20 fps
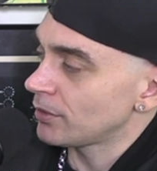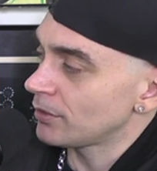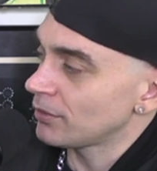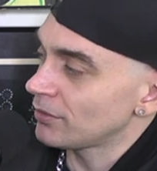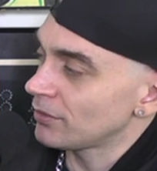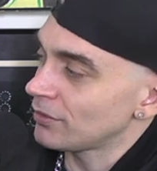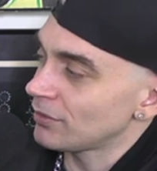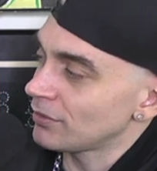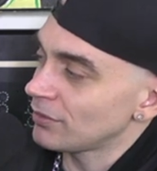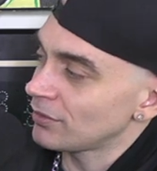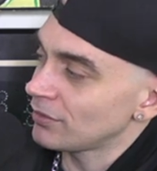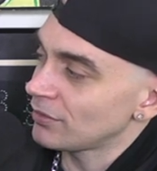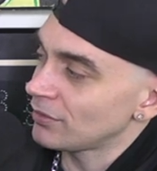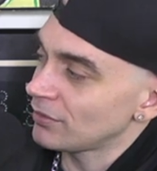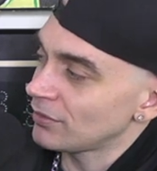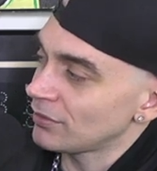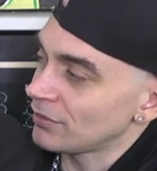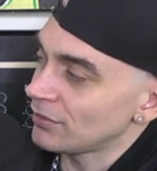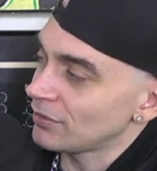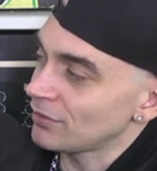They're before
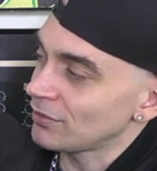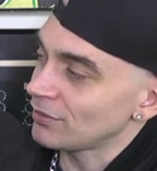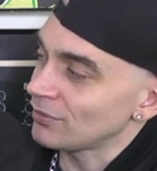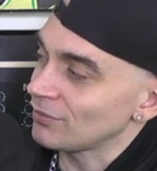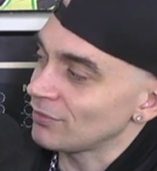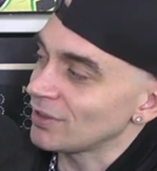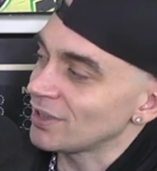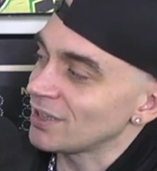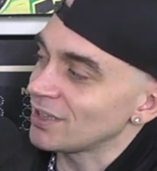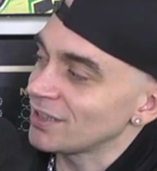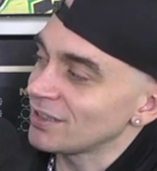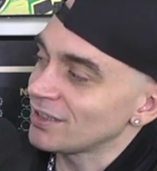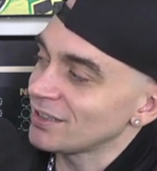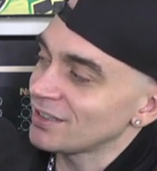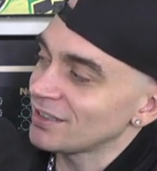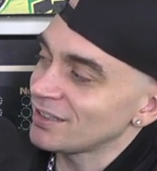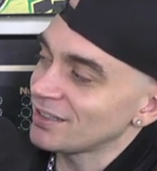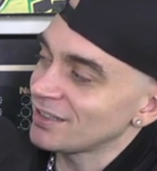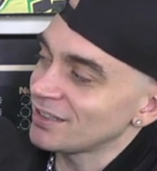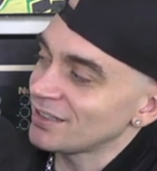my time. Really?
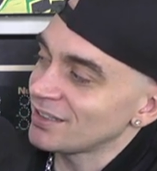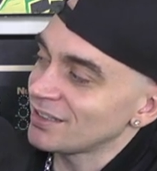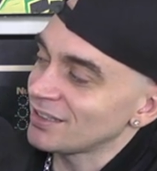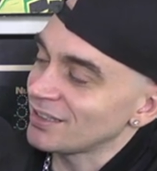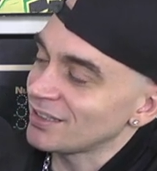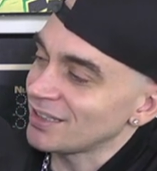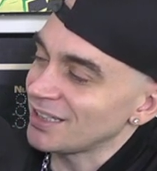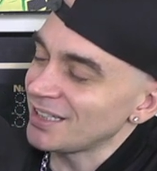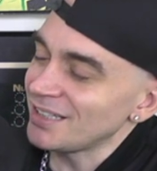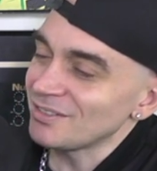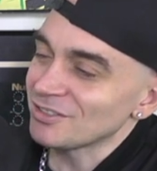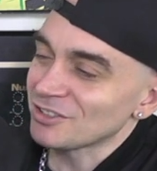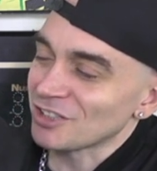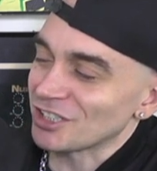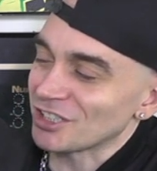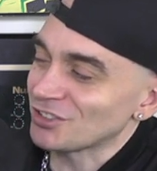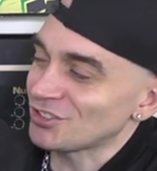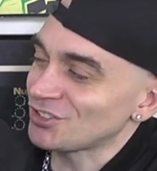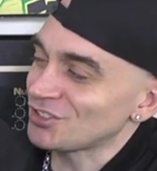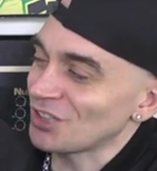Yeah, that's they're, like
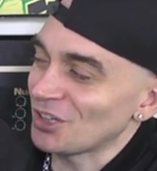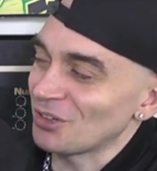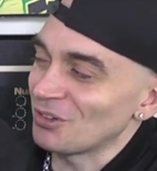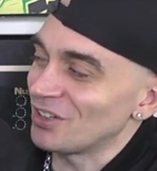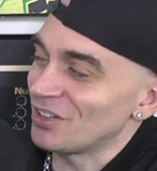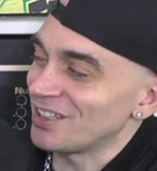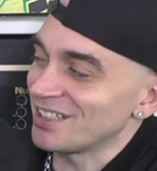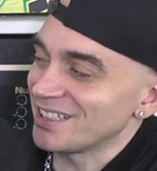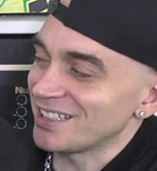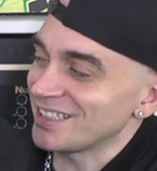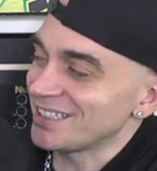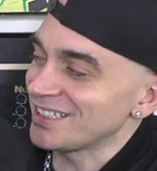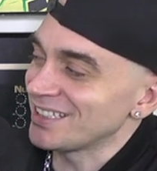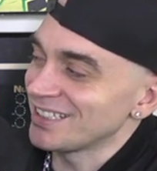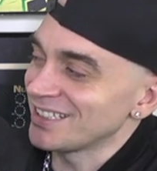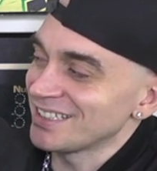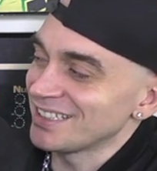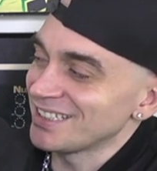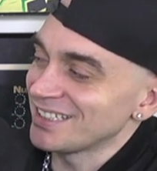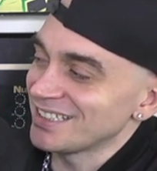they're so they're,
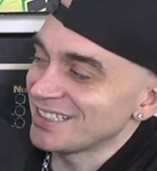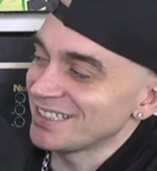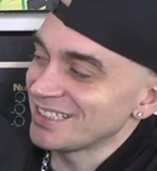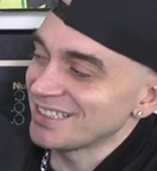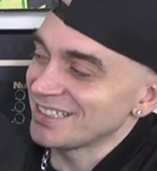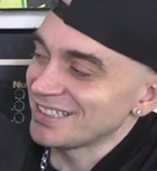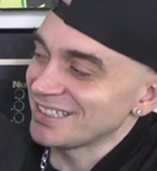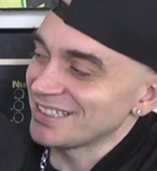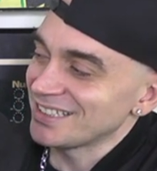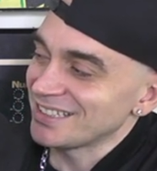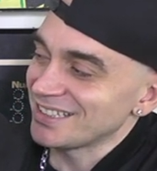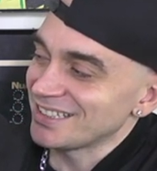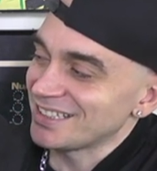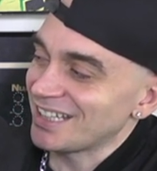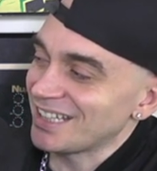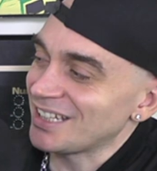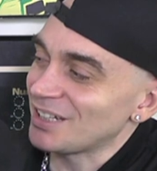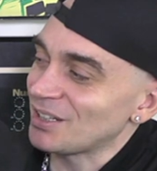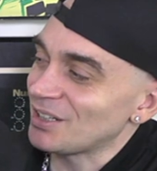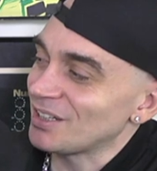early. They're old
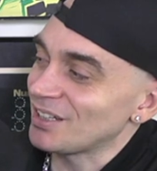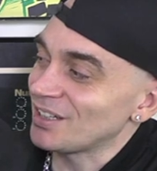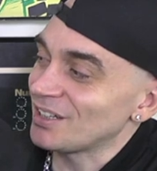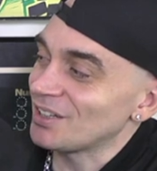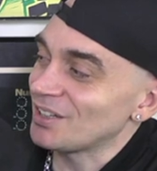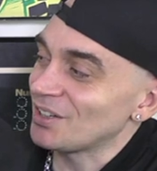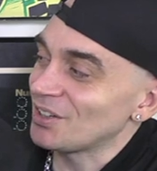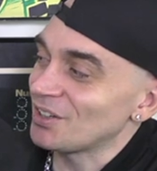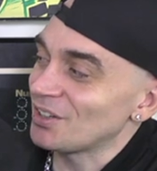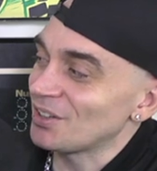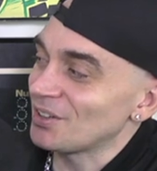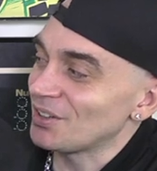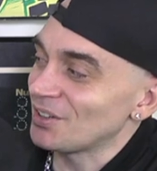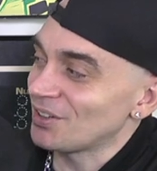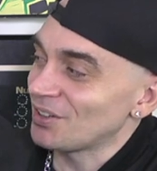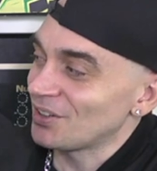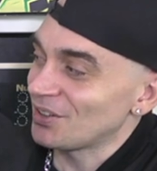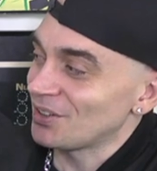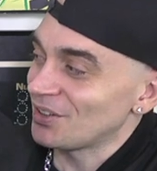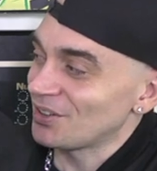school. They are.
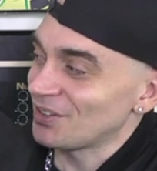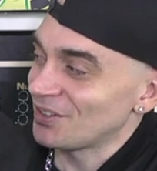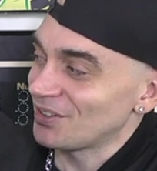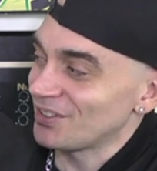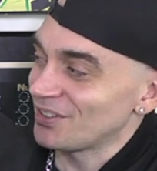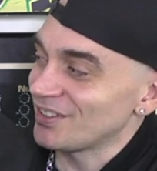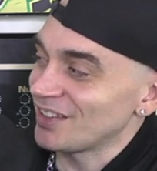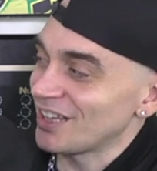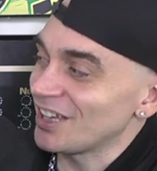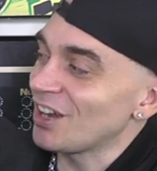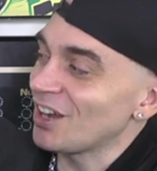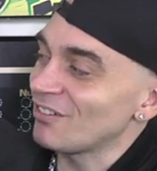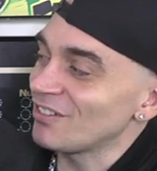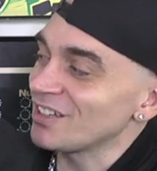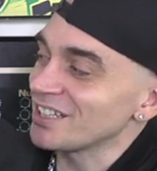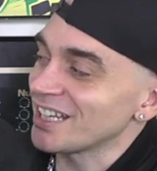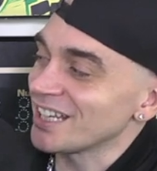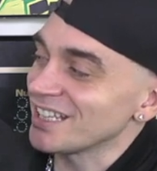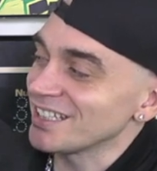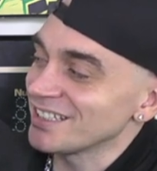They are old school. They are,
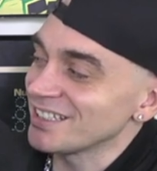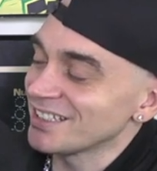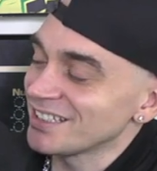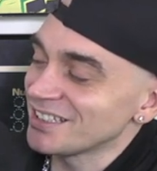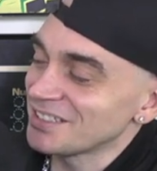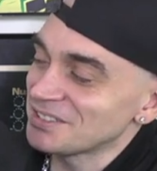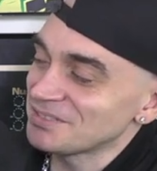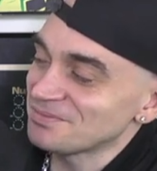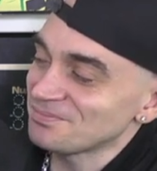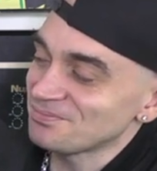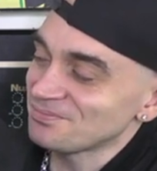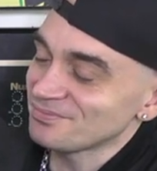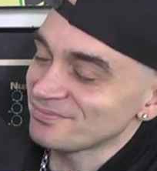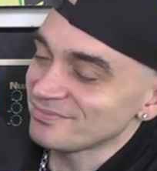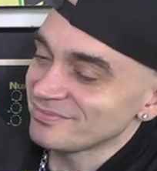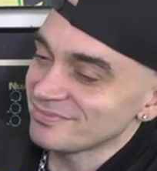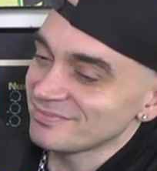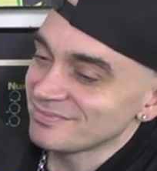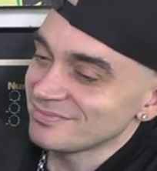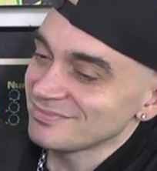aren't they? They're
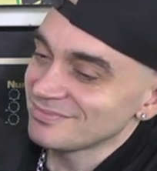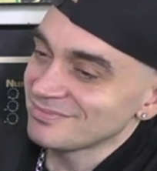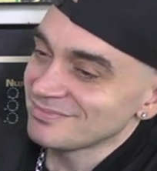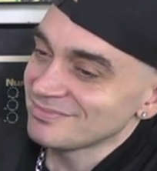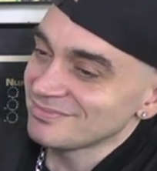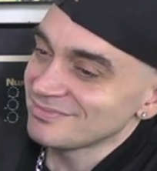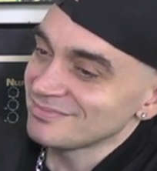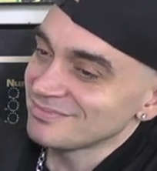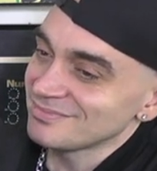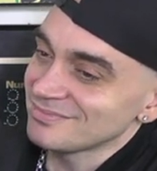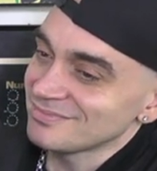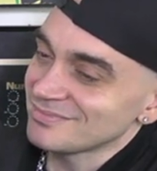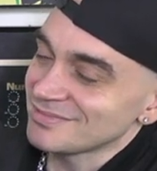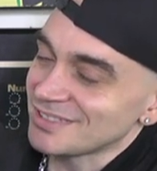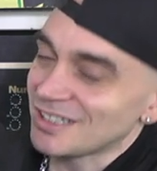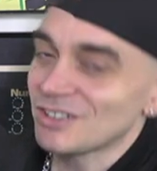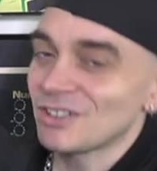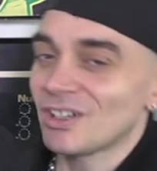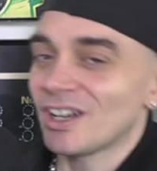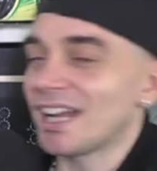they're you know, I've
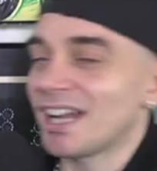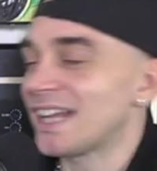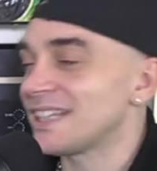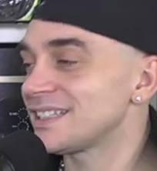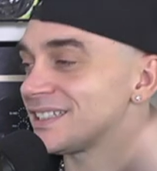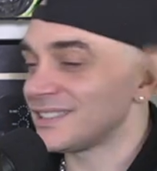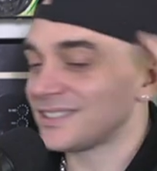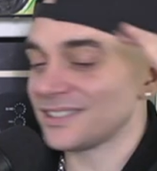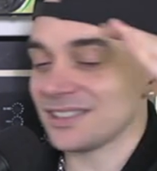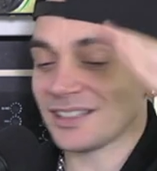got to hand